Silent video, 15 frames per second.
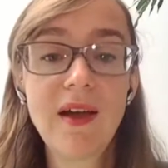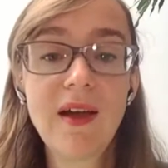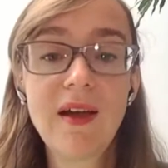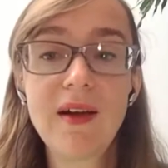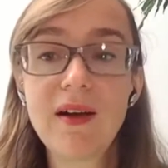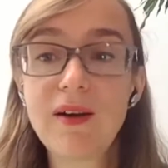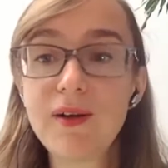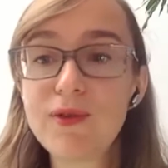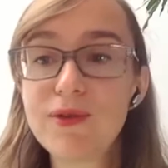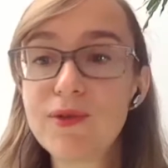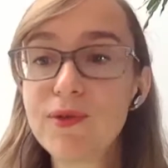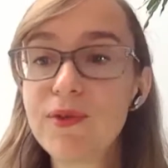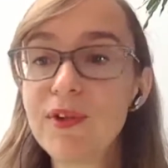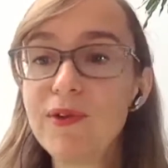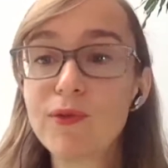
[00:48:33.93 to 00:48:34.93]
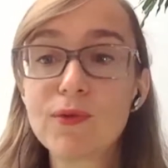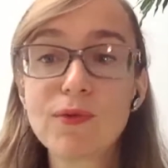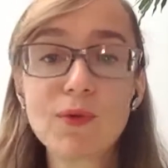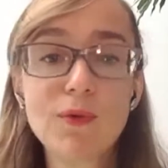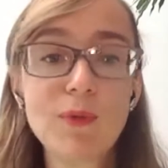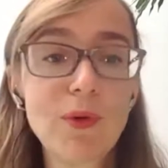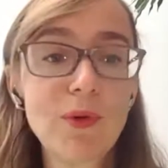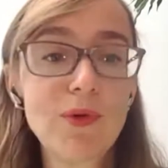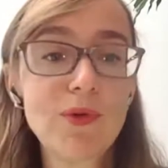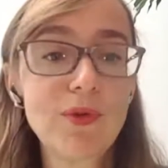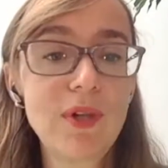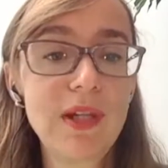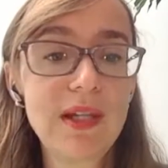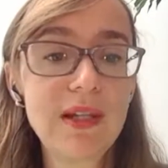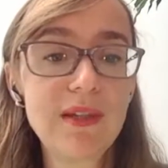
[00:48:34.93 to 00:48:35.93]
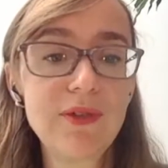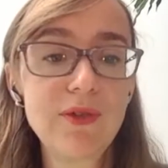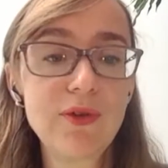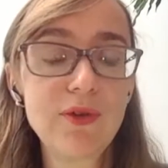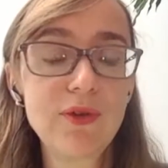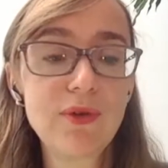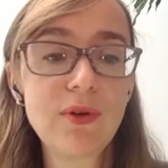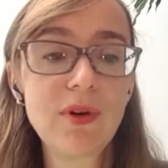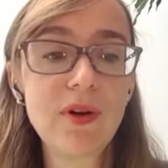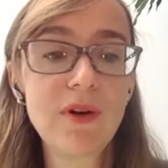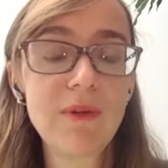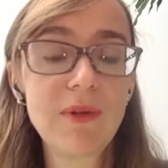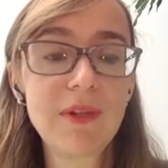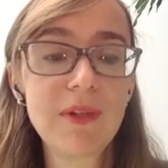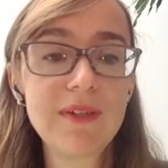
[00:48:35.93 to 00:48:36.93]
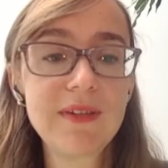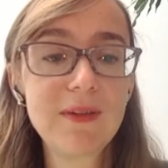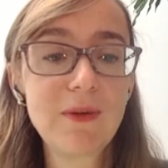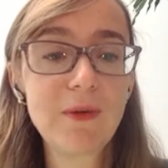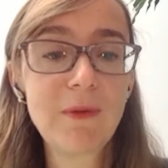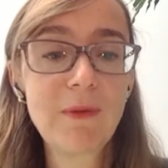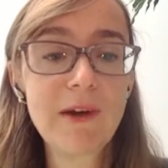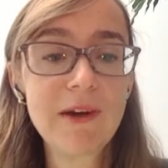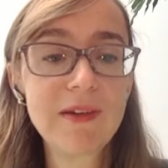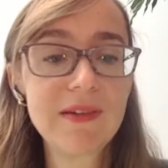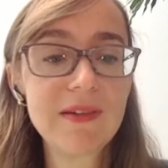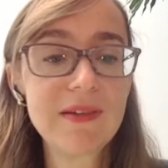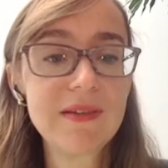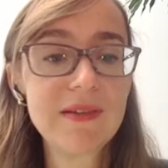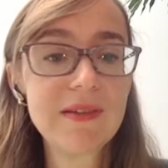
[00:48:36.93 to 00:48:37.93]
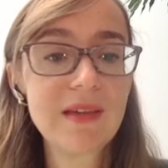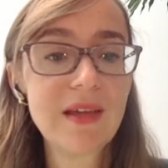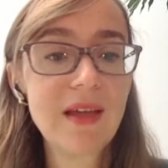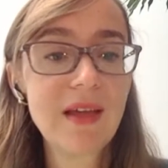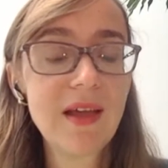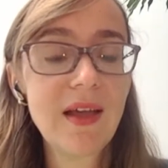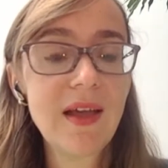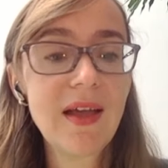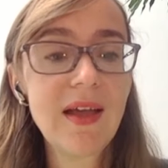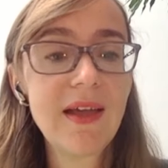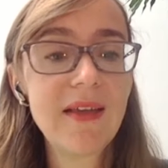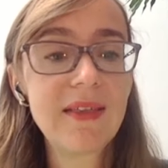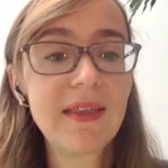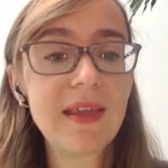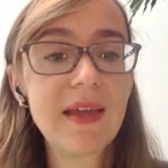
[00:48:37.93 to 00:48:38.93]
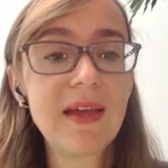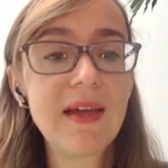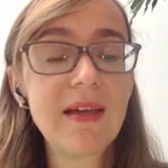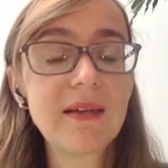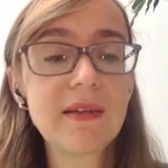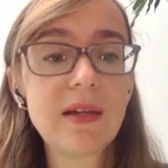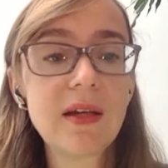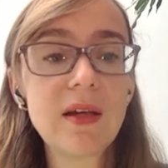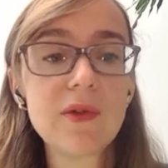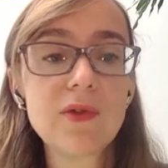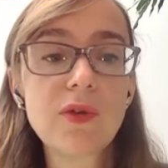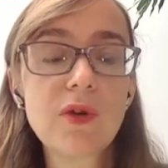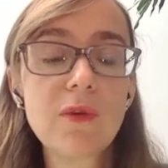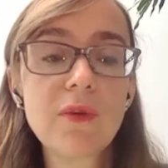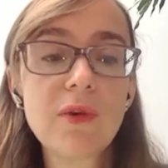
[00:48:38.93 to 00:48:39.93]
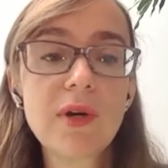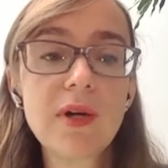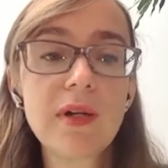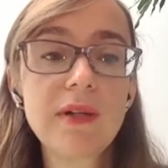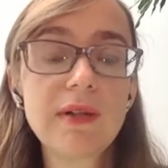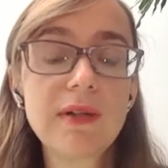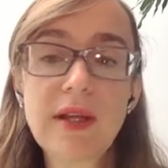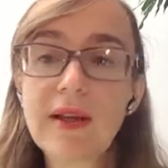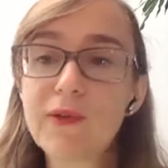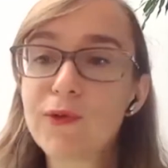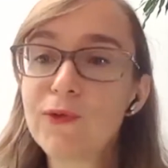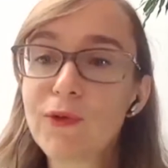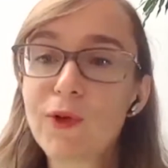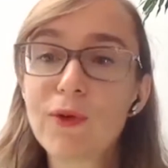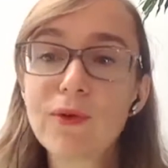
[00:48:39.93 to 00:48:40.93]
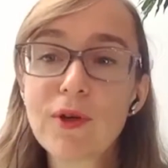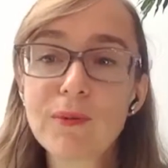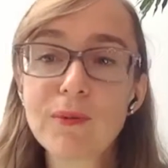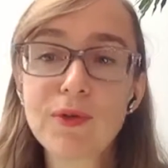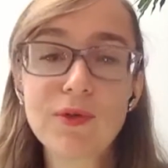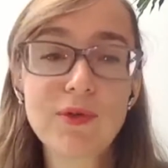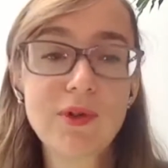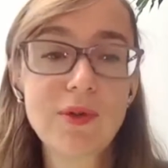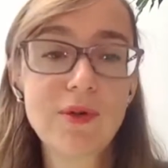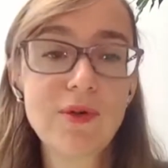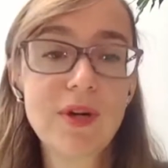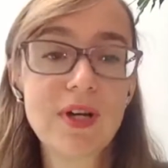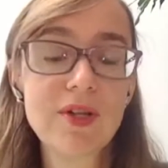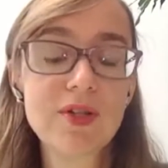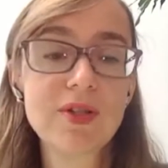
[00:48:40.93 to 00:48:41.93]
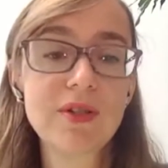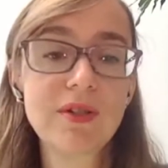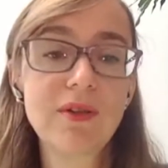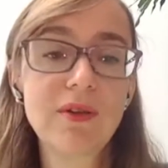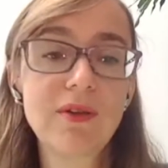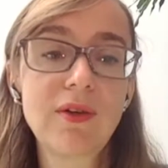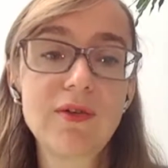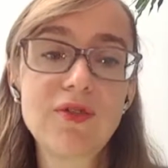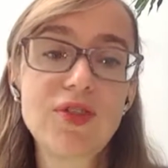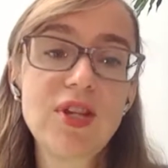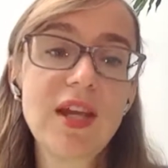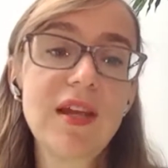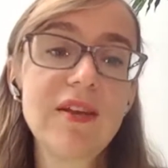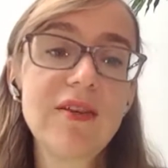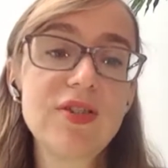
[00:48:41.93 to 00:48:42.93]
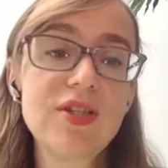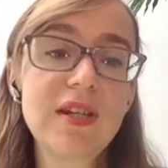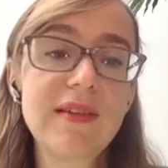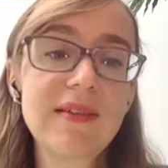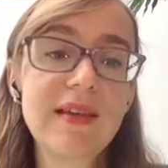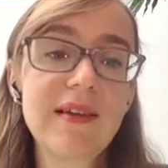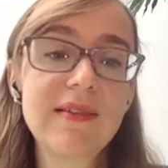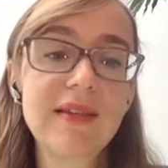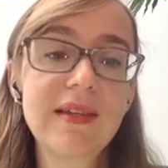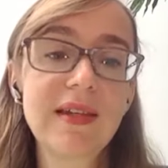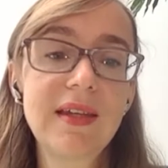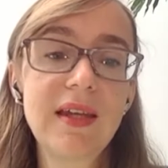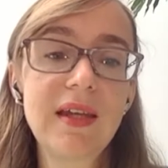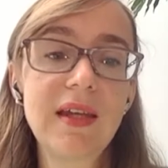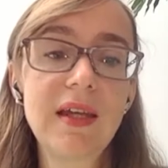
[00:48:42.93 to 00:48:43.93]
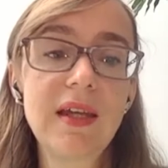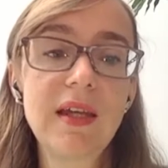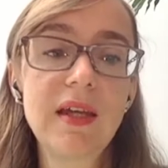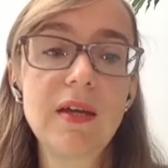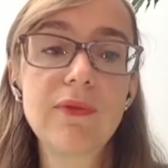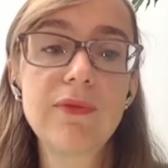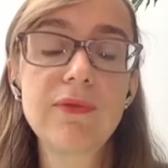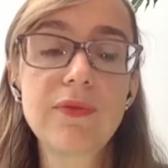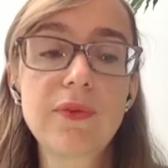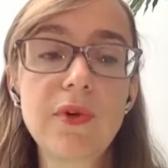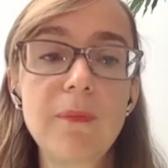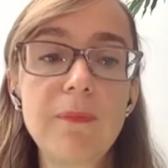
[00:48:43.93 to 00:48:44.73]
Do these groups also link to political parties? And then someone, as a follow-up to the question on change, is asking if